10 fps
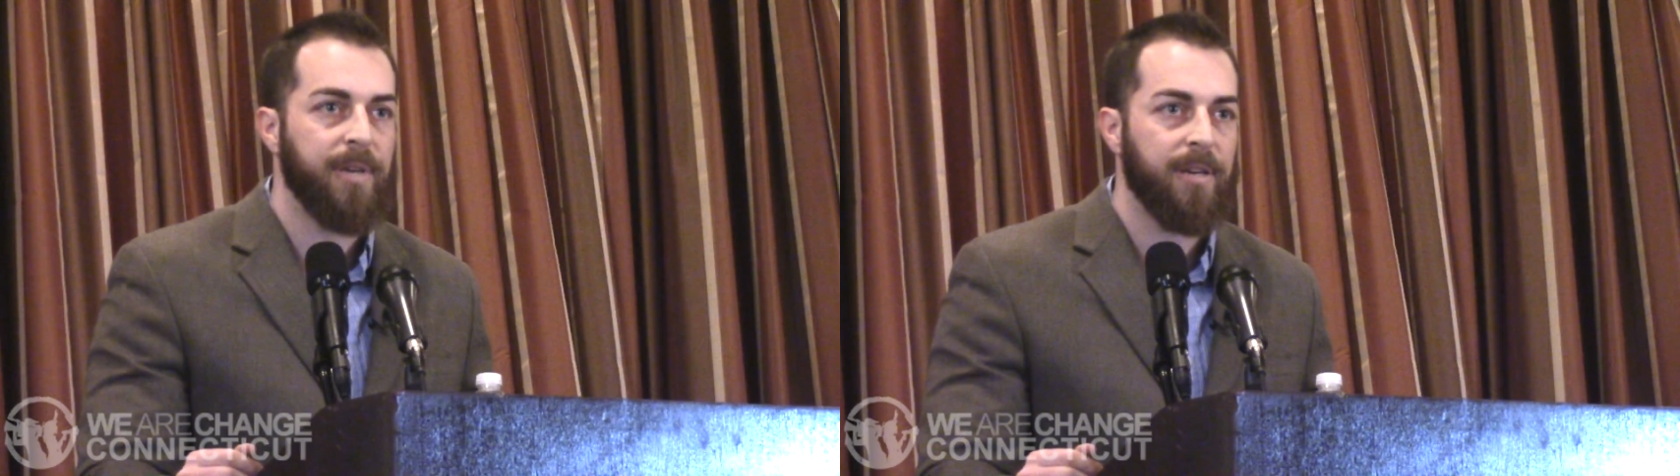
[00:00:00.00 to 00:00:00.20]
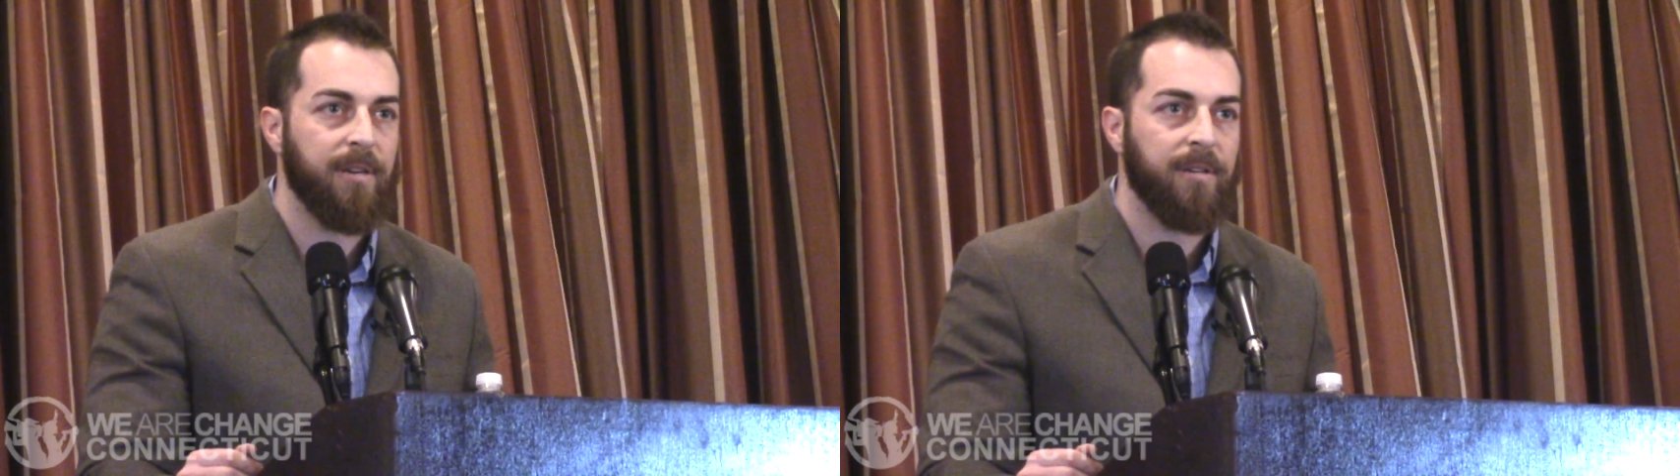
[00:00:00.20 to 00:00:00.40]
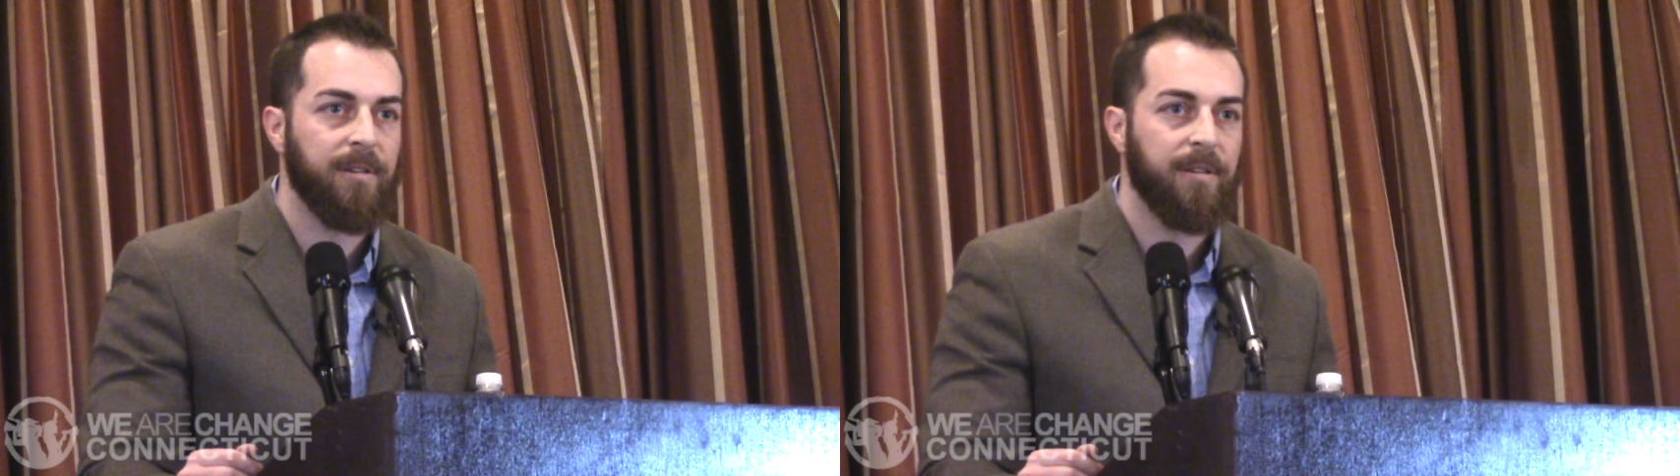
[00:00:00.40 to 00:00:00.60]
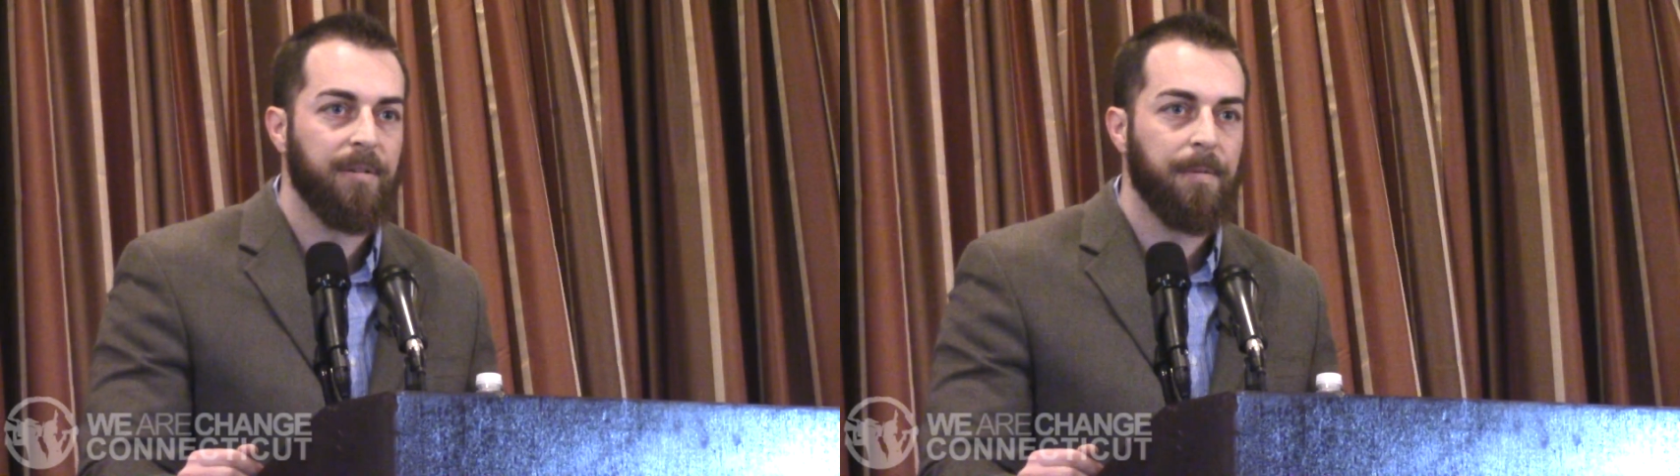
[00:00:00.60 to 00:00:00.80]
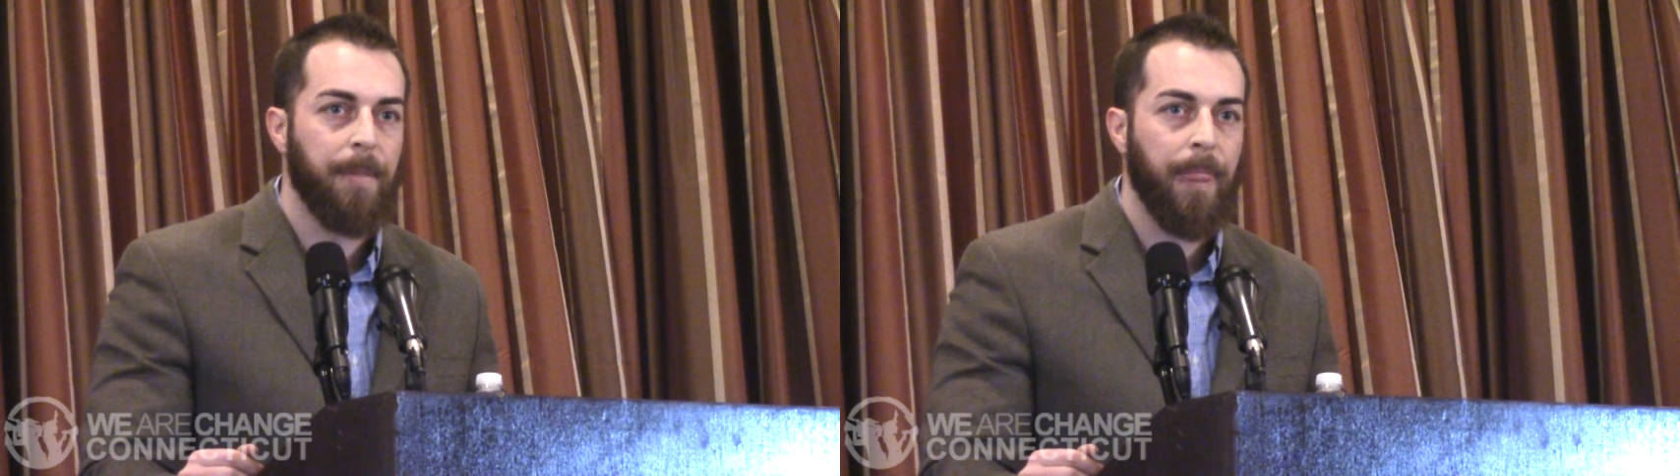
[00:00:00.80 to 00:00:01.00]
being.
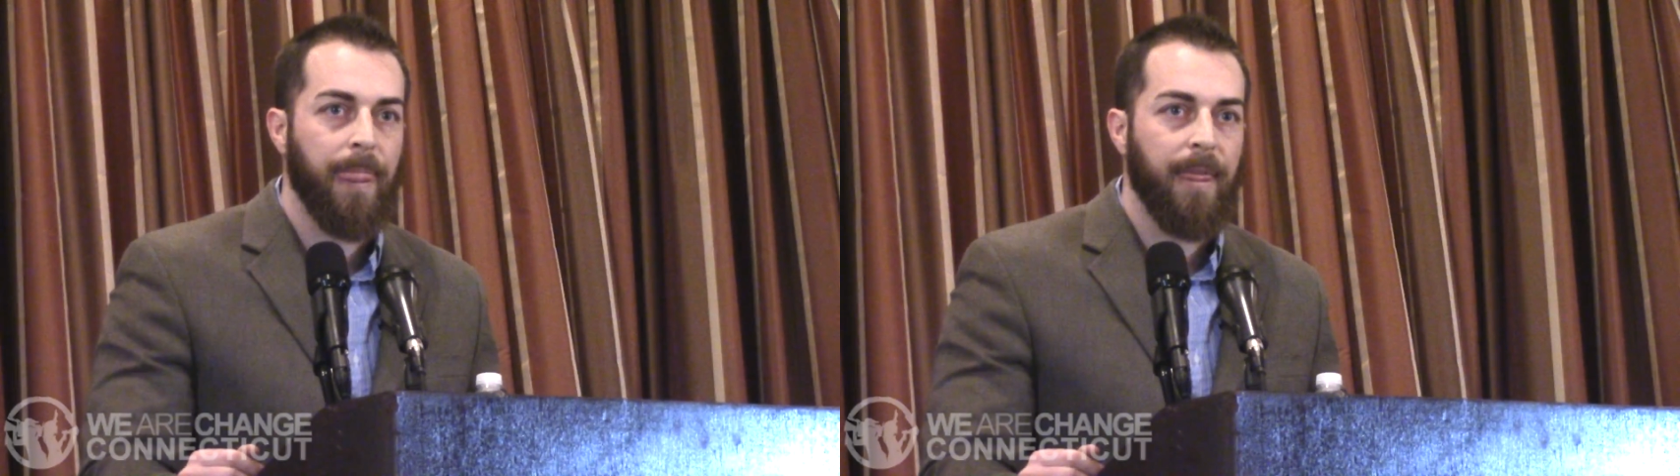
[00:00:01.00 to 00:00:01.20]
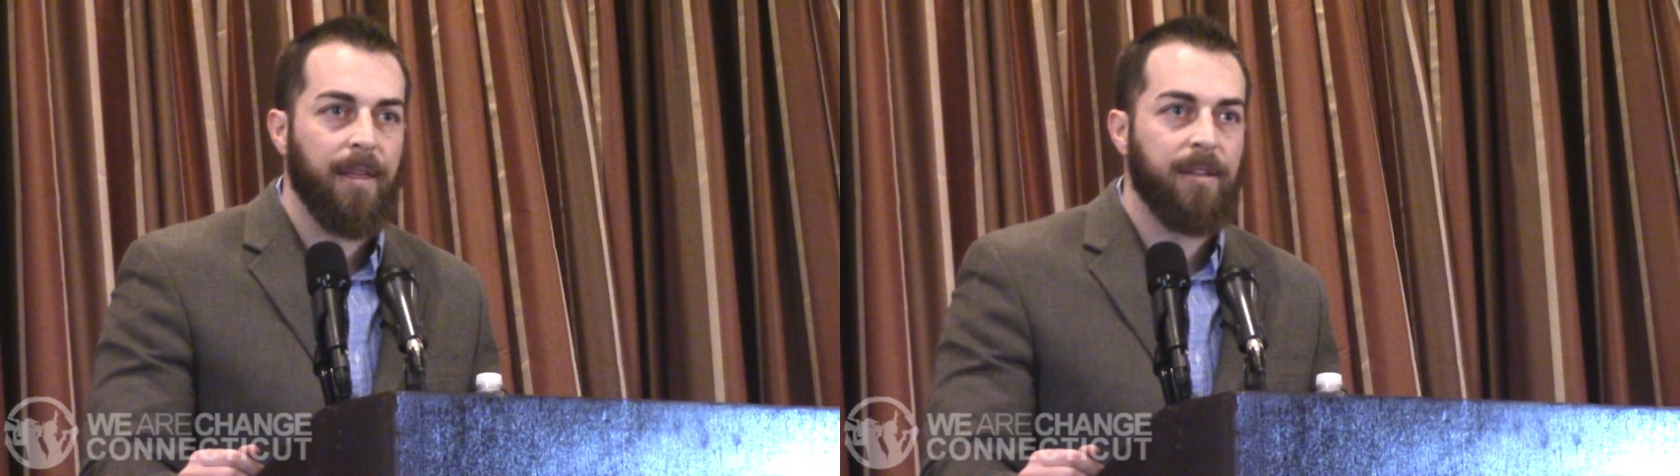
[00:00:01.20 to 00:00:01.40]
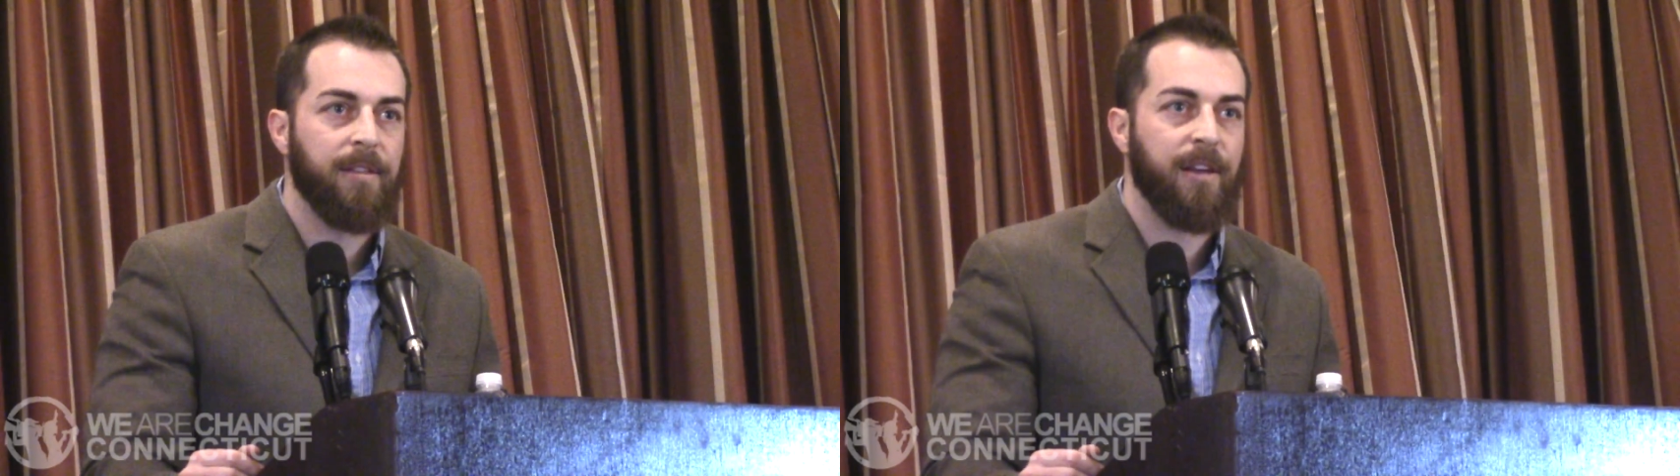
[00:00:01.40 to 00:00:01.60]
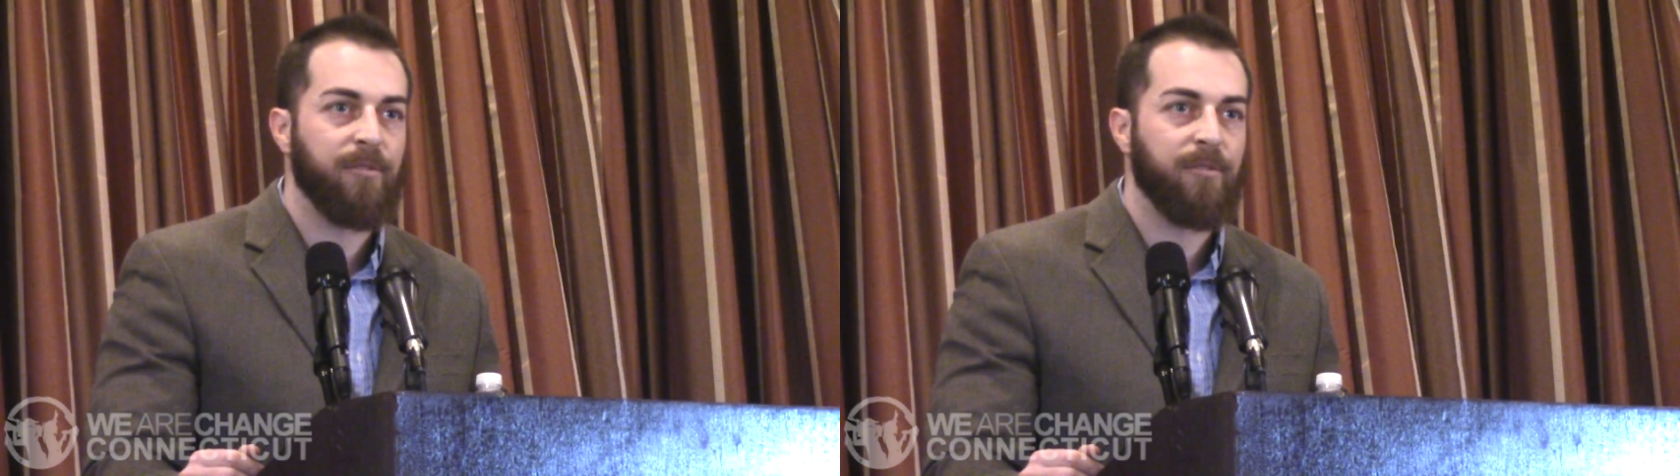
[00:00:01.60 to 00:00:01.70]
And